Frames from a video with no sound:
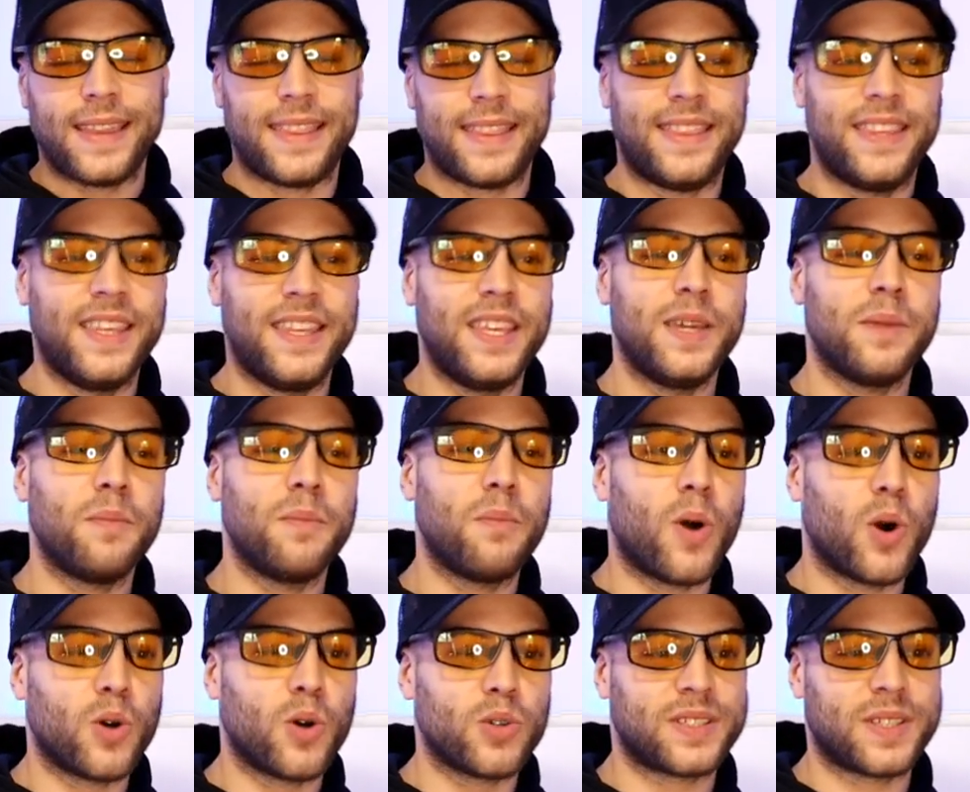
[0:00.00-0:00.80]
the
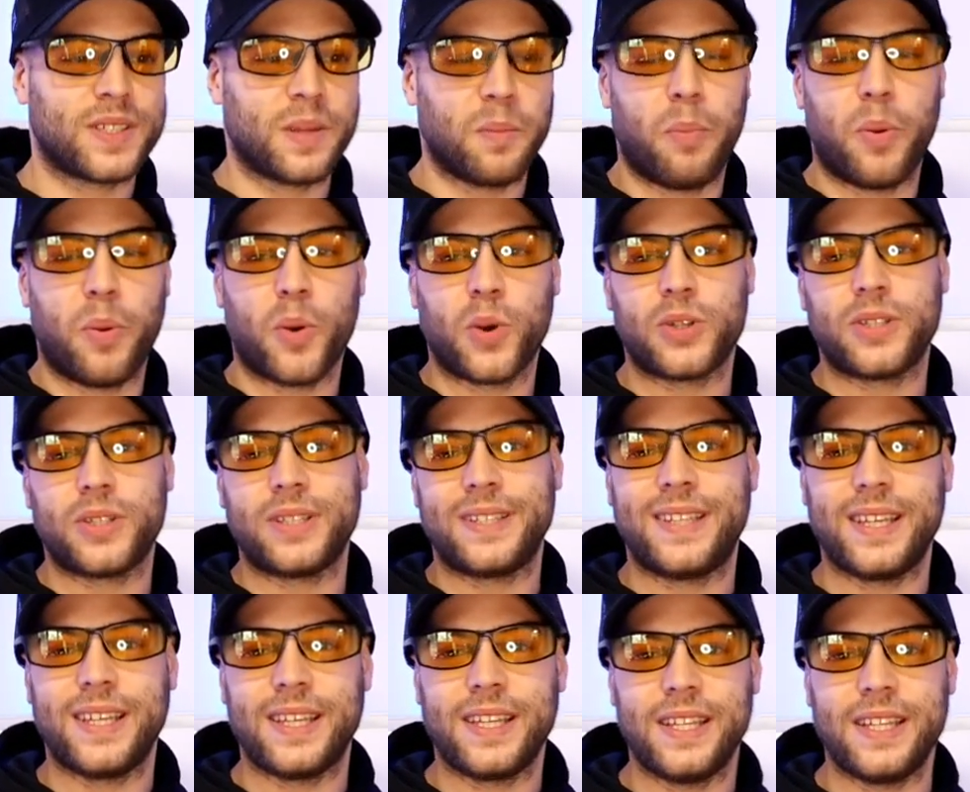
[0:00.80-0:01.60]
most
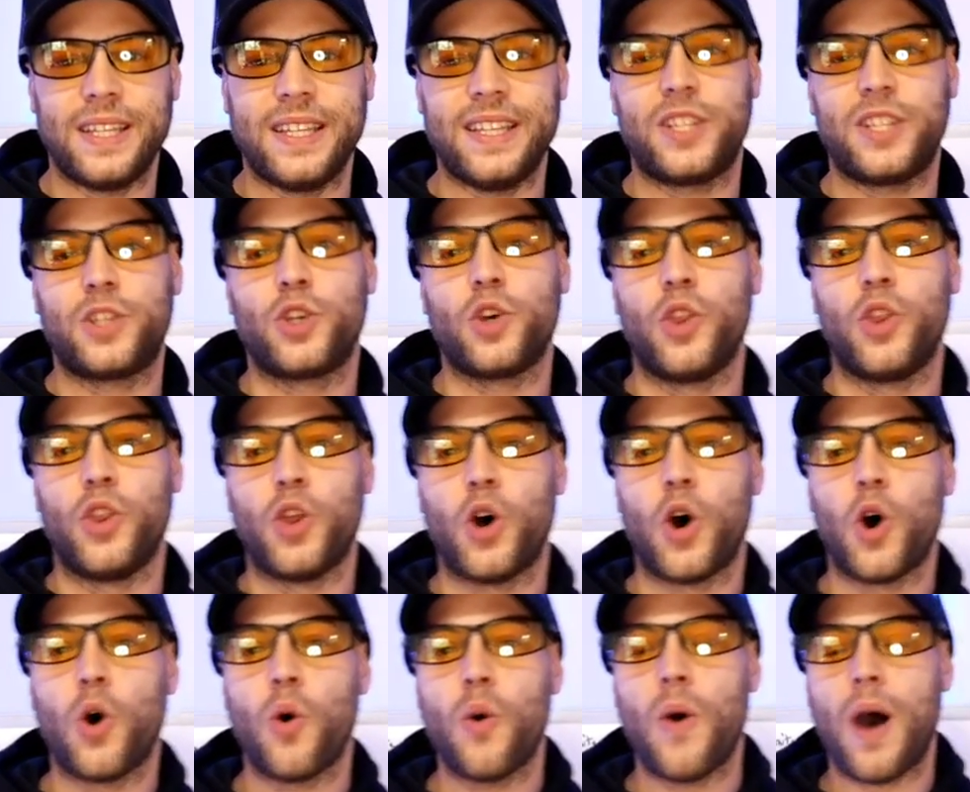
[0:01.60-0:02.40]
important thing you need to
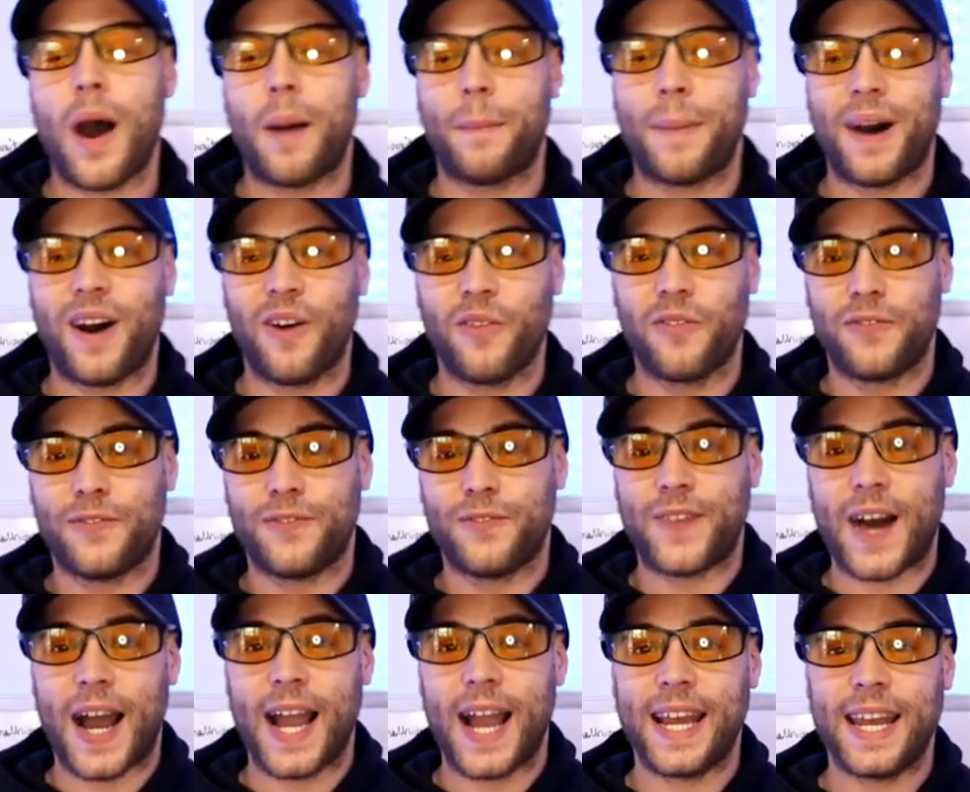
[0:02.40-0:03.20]
know
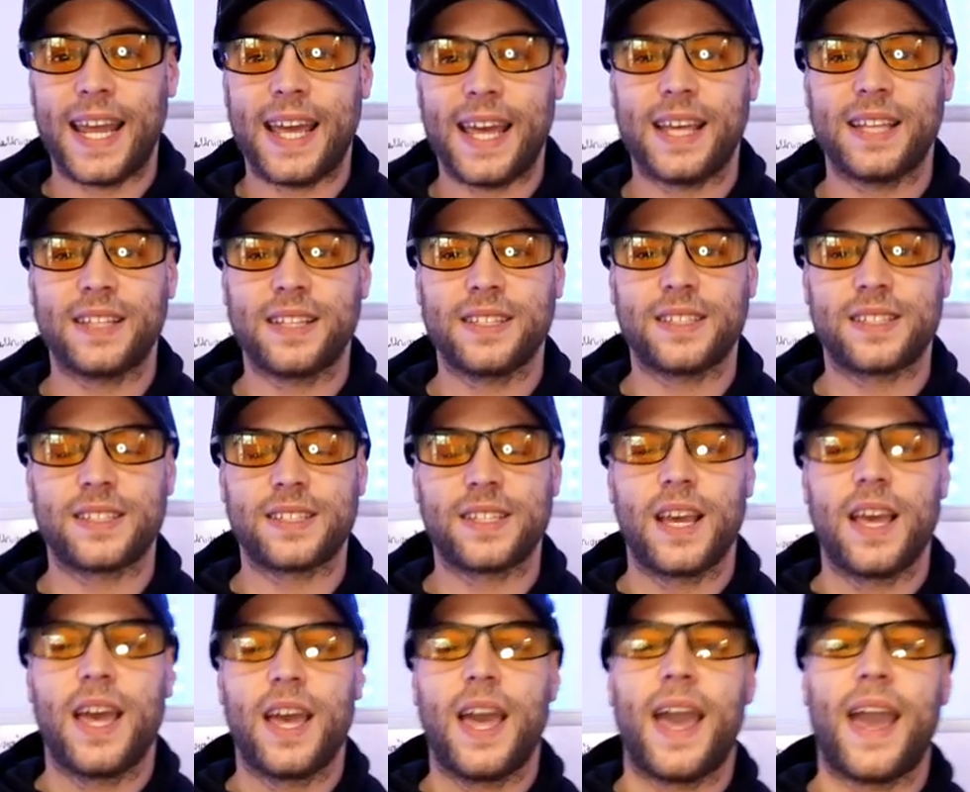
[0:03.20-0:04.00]
about
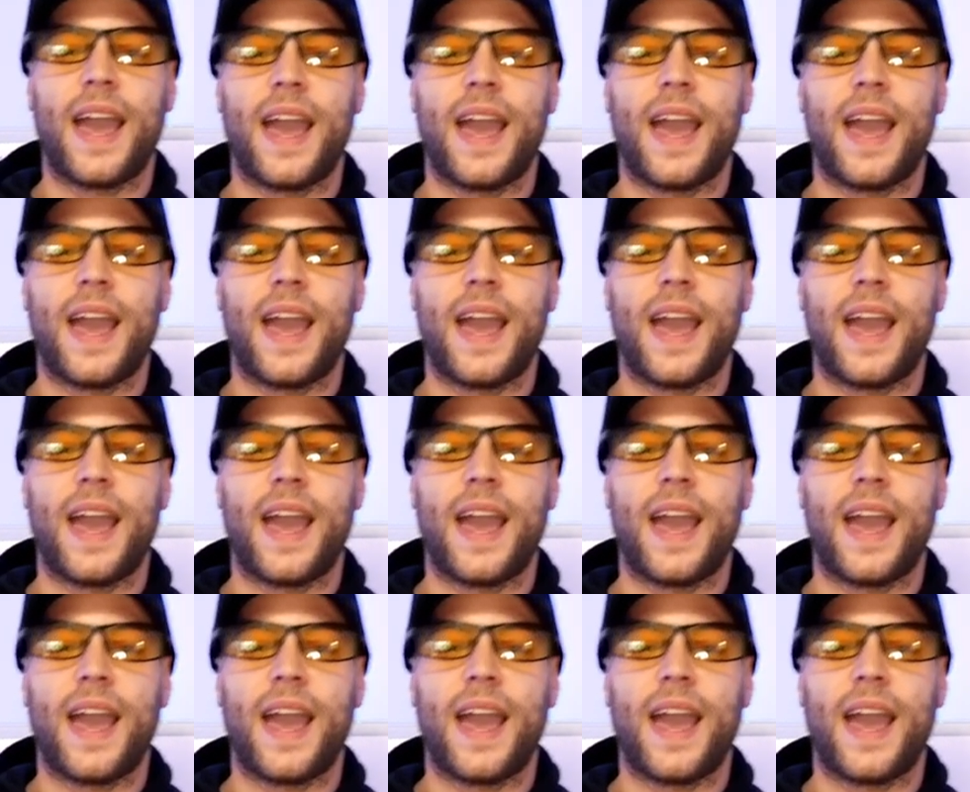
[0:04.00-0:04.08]
finance,